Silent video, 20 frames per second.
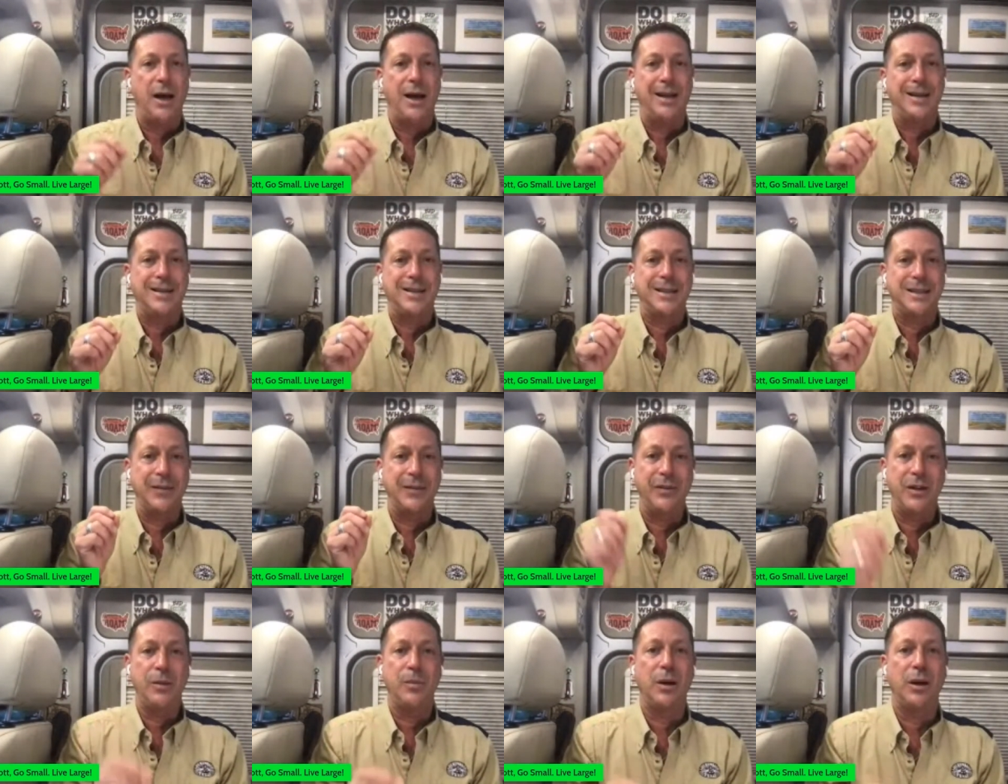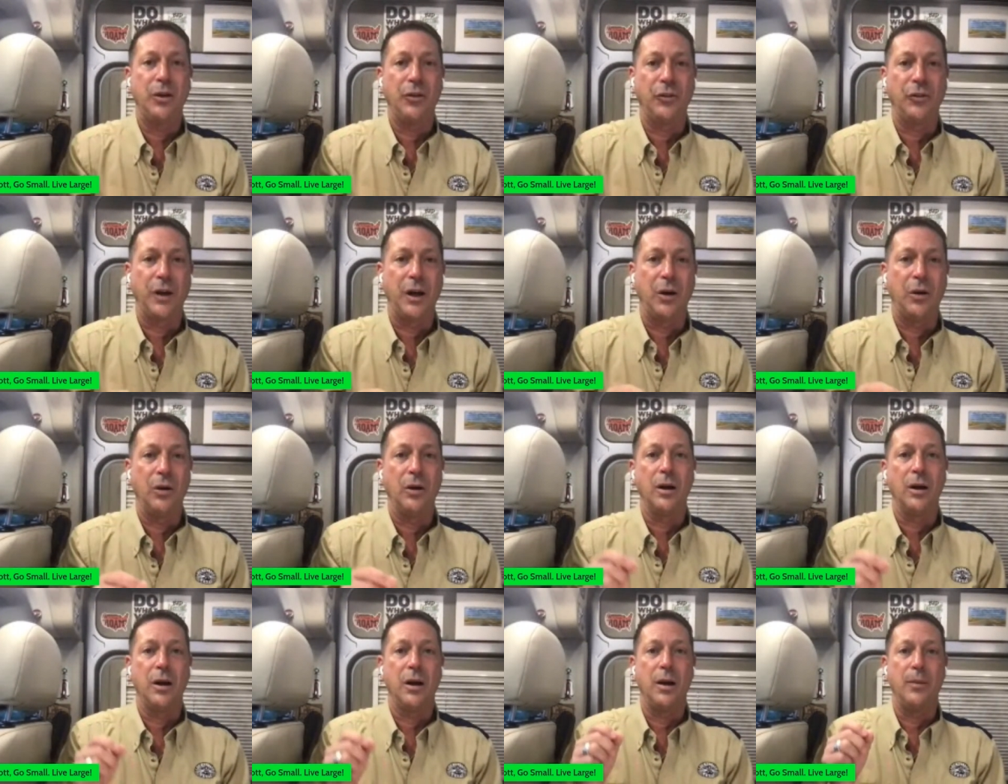At seventy miles an
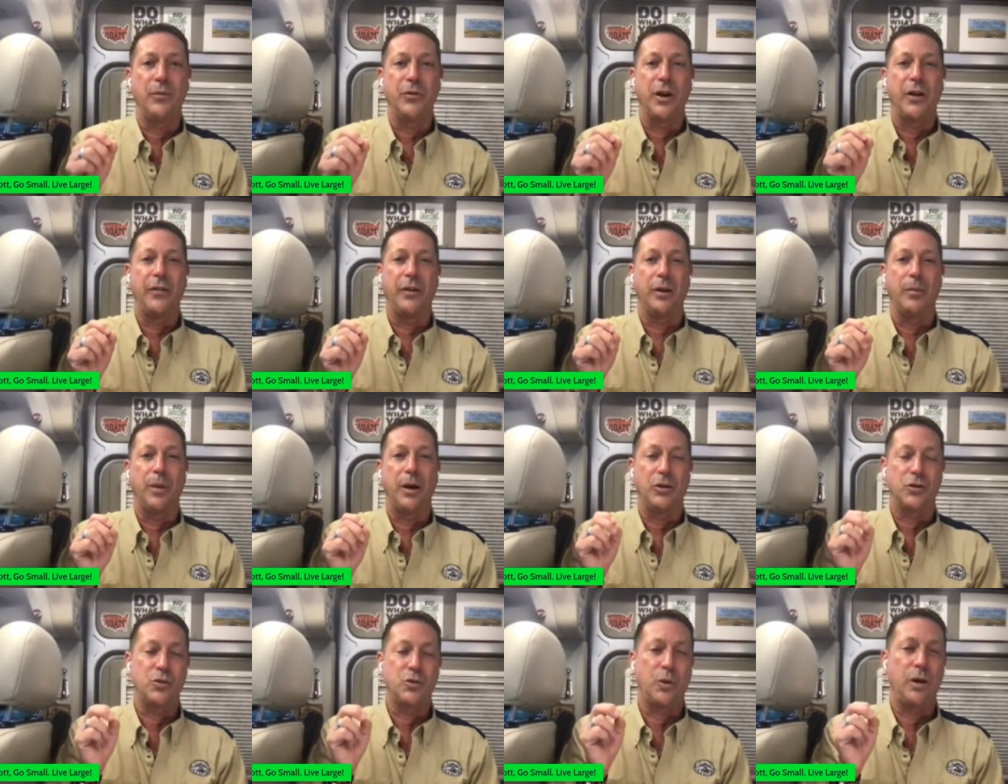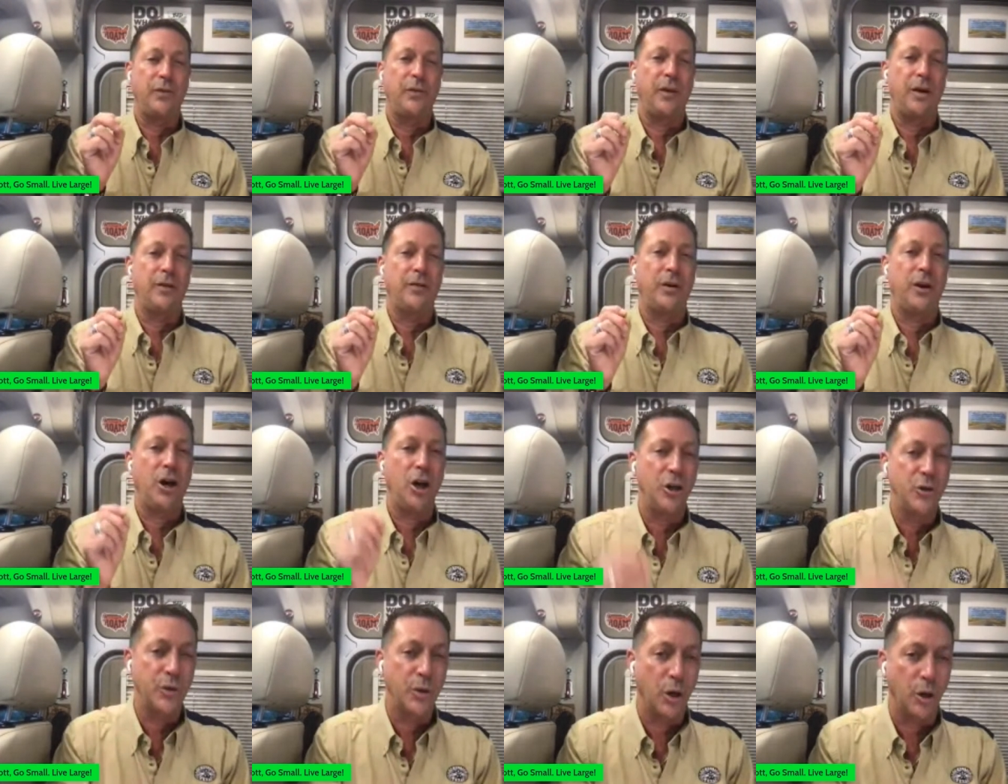hour, I'm driving about twenty-five
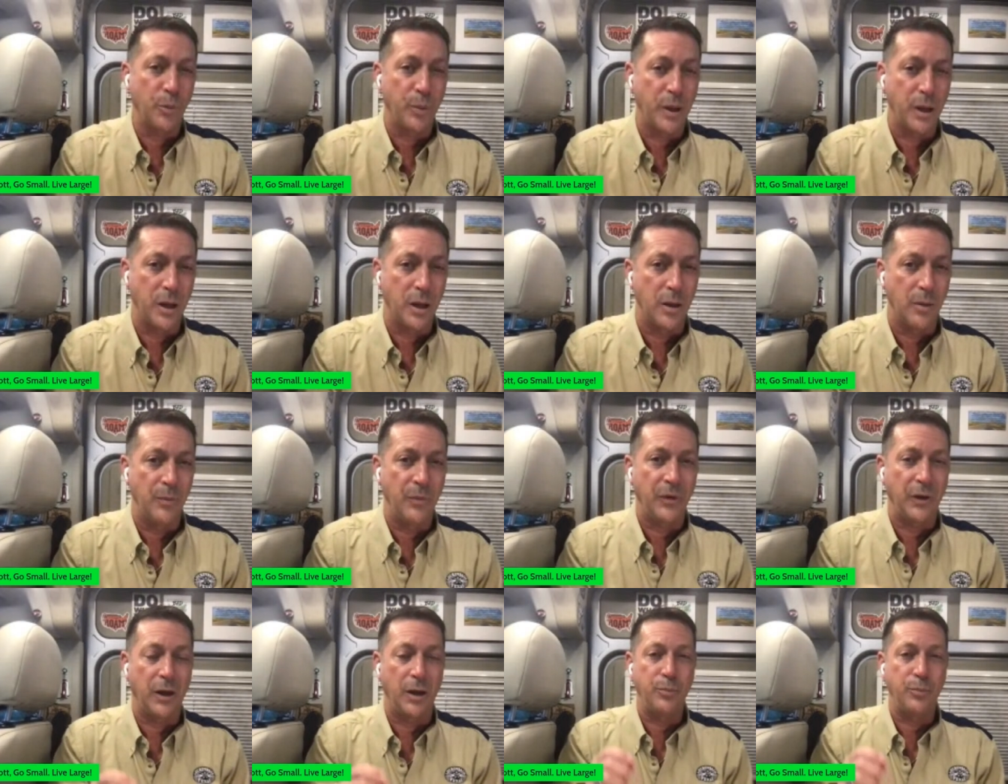hundred R P Ms.